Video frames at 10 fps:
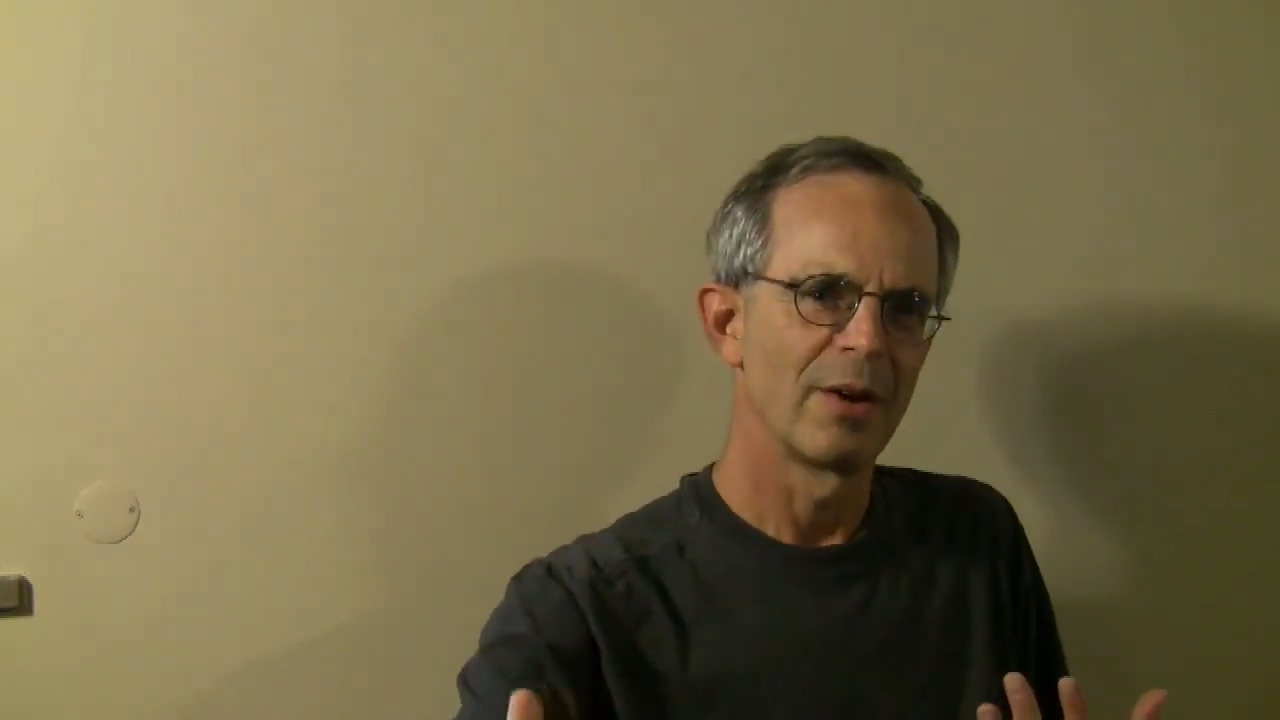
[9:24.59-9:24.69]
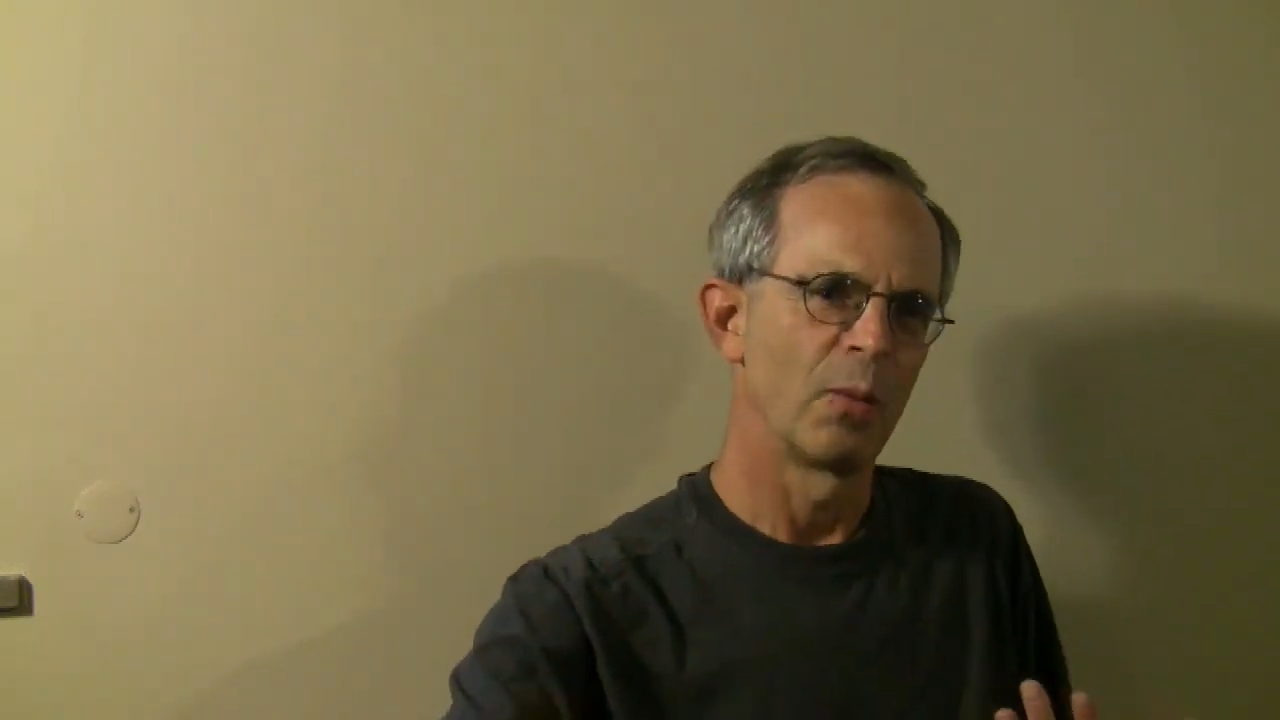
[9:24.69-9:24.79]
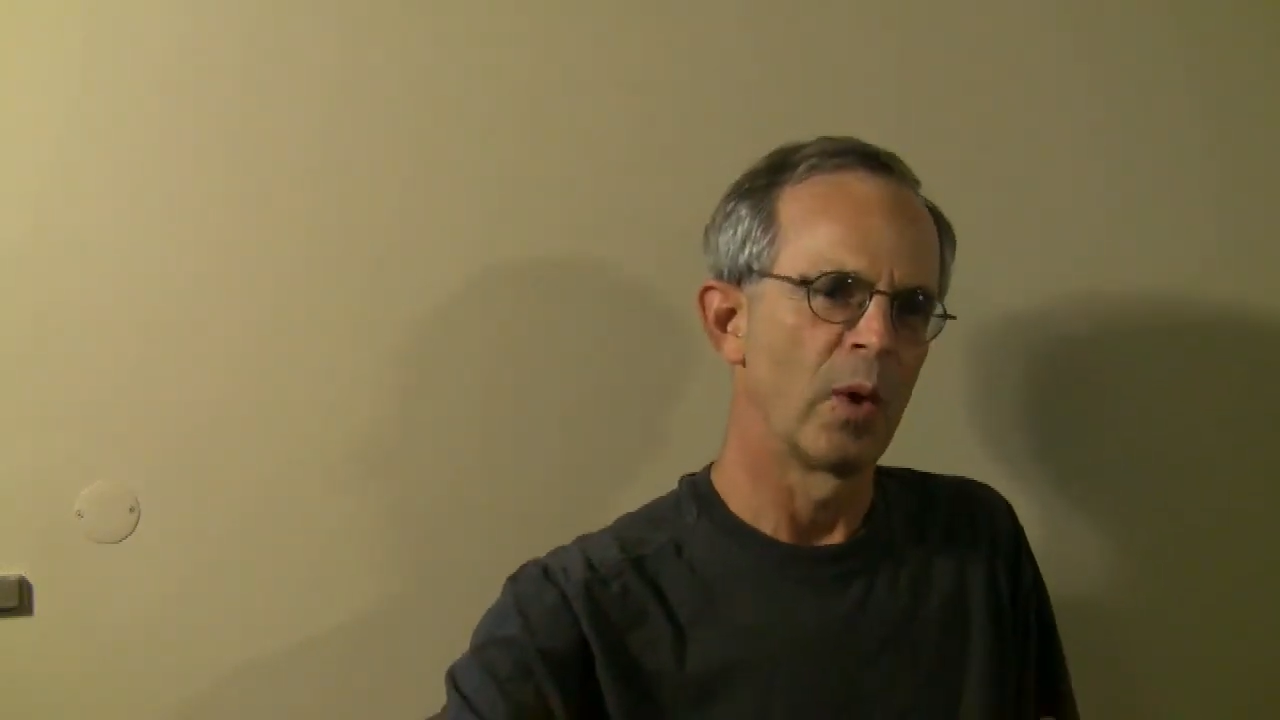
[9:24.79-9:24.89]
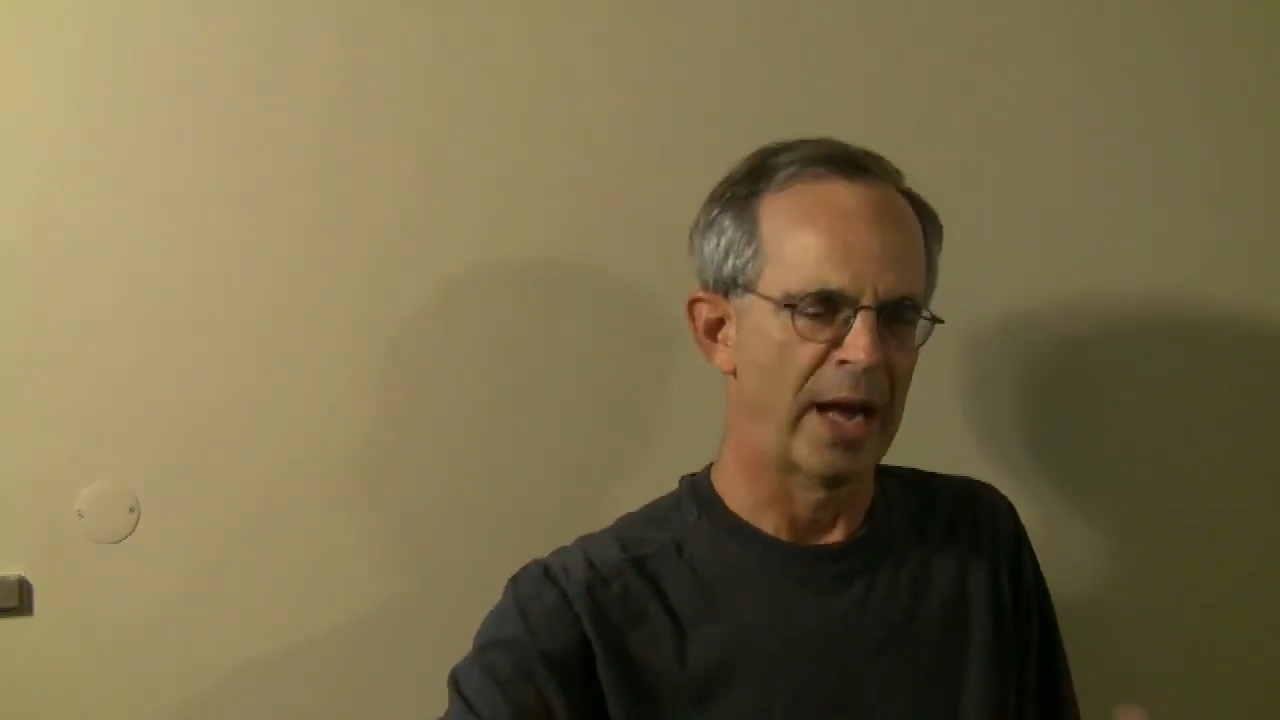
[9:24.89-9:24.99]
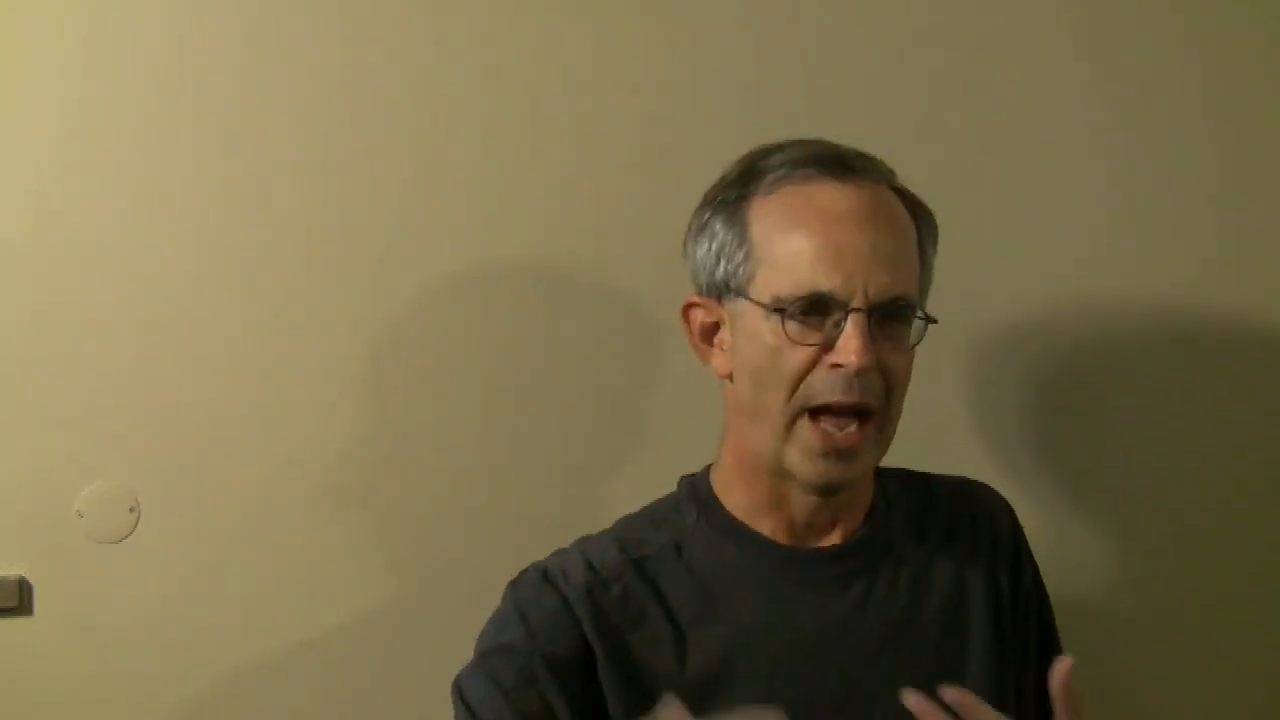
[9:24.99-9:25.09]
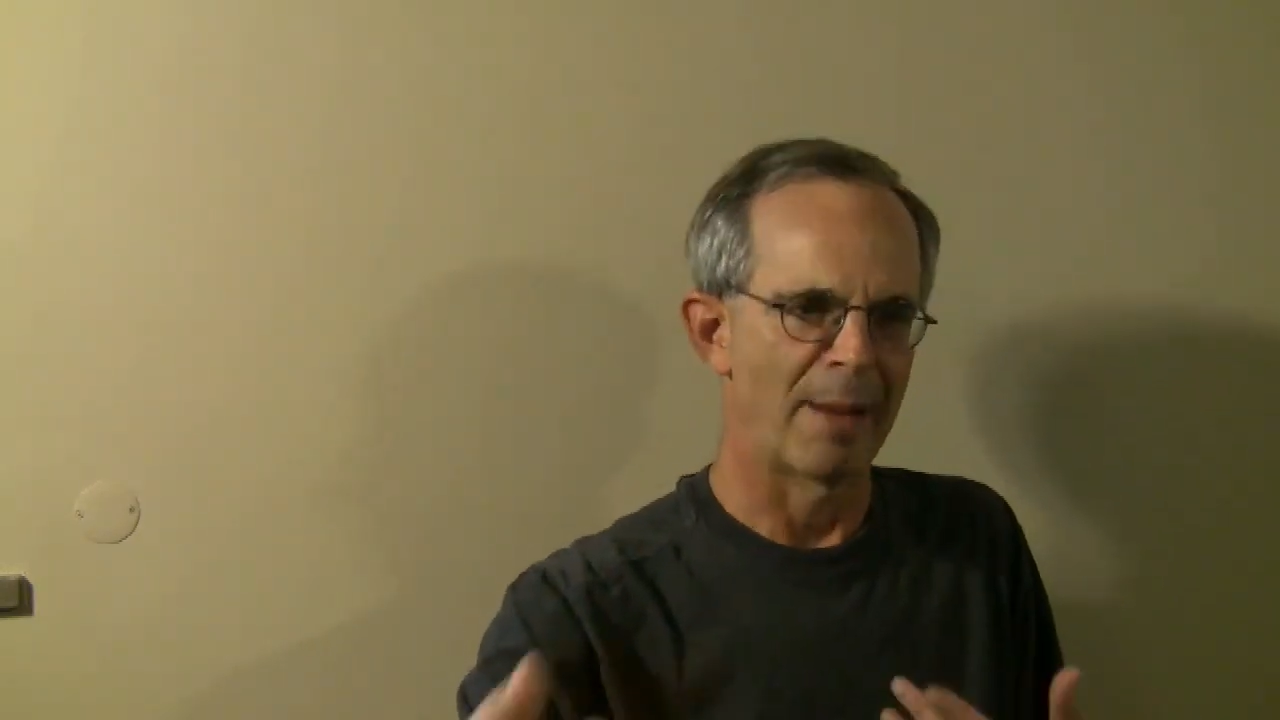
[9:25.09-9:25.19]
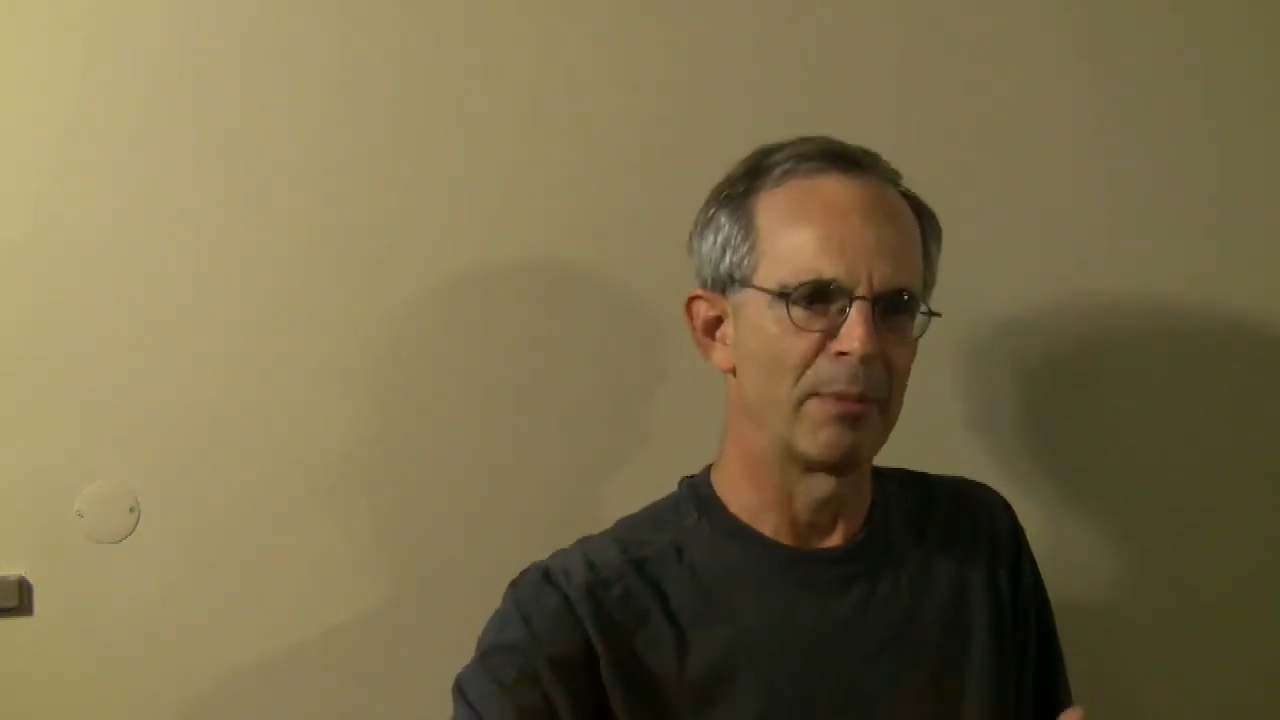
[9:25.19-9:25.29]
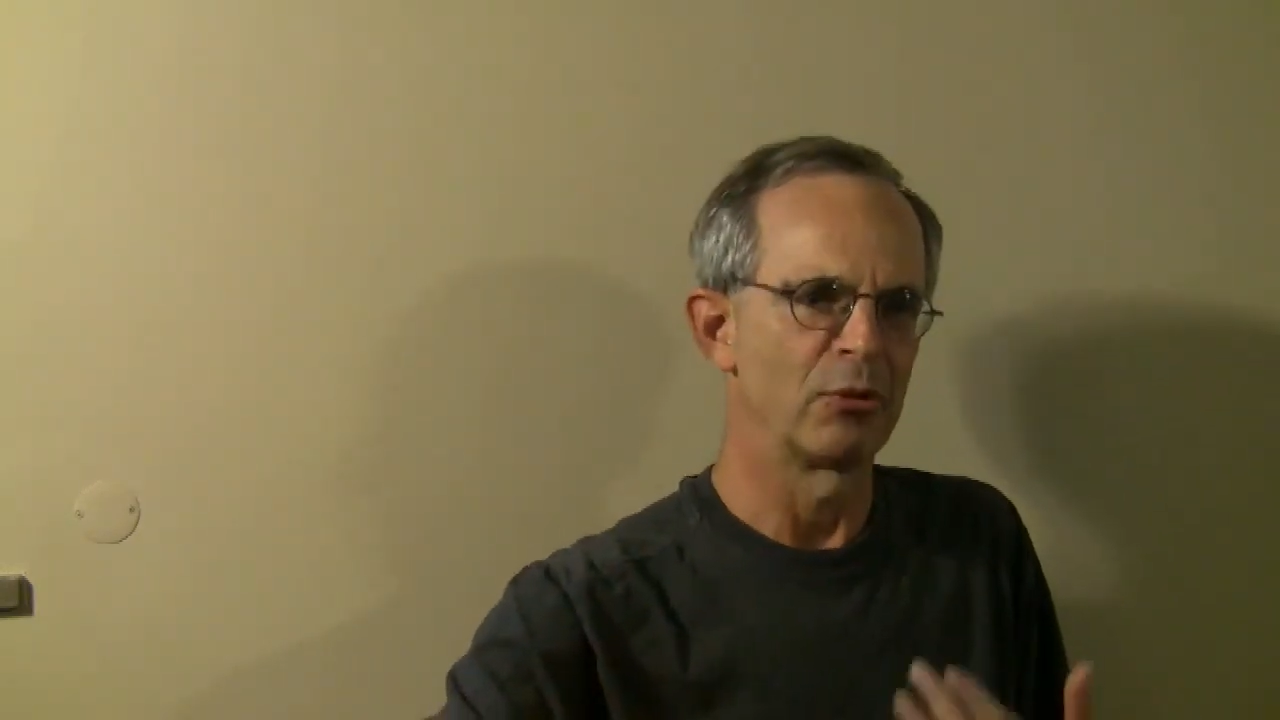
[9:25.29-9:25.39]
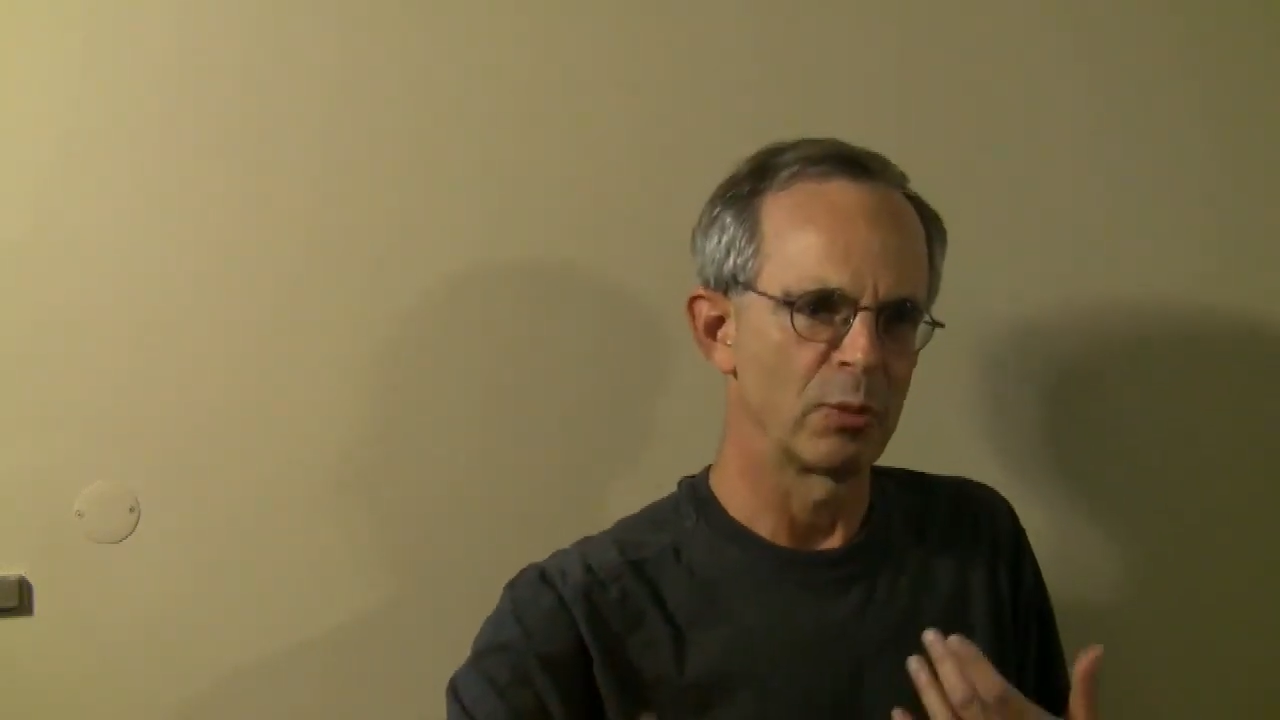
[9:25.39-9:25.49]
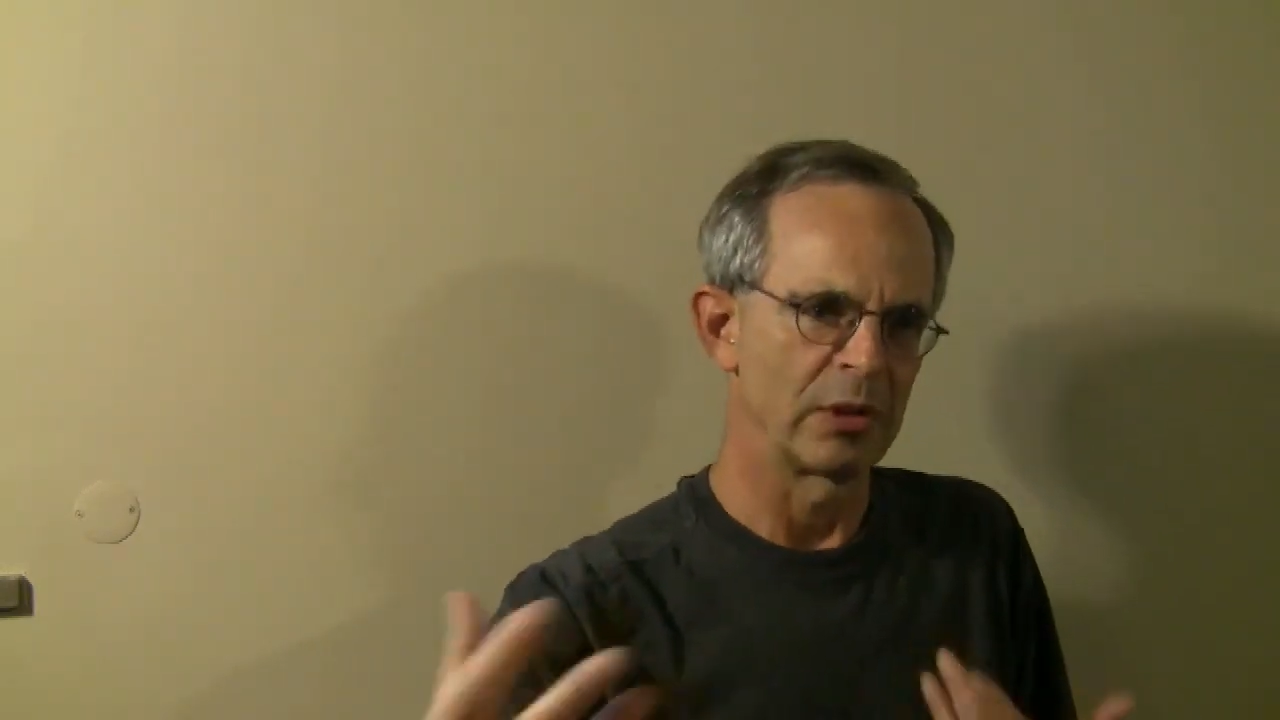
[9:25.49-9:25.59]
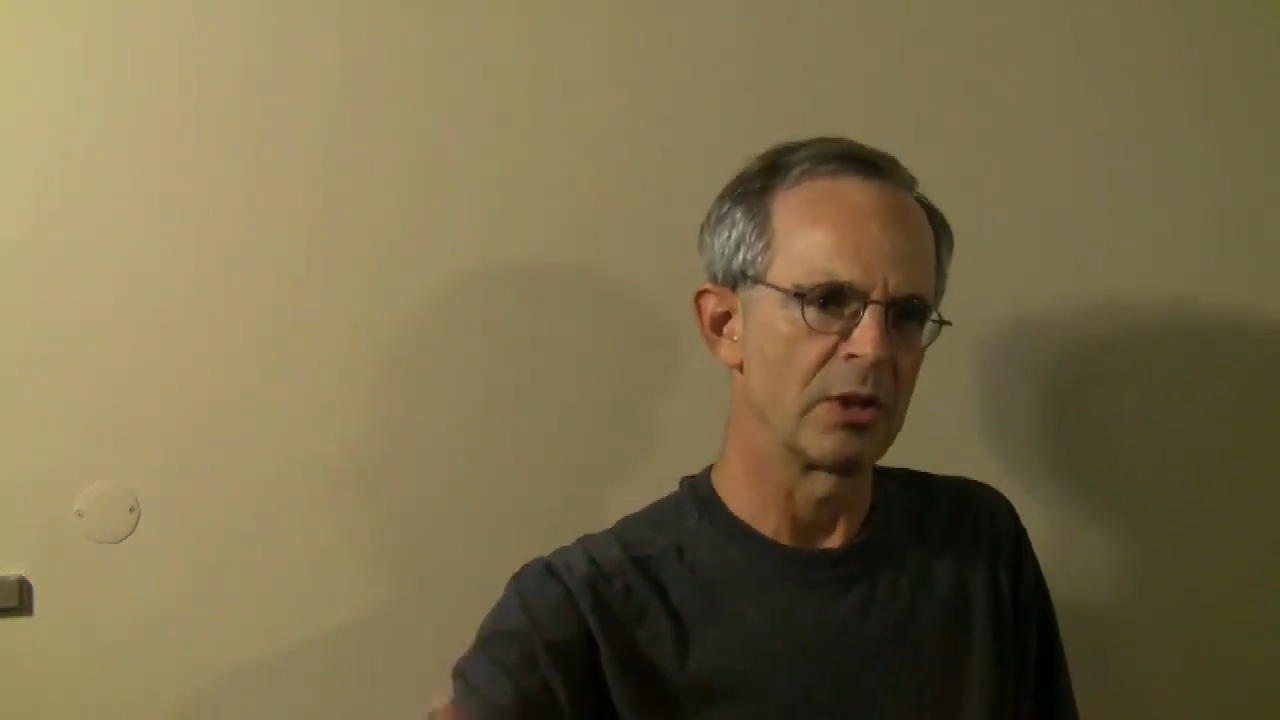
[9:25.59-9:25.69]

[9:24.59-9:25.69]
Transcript: what happens when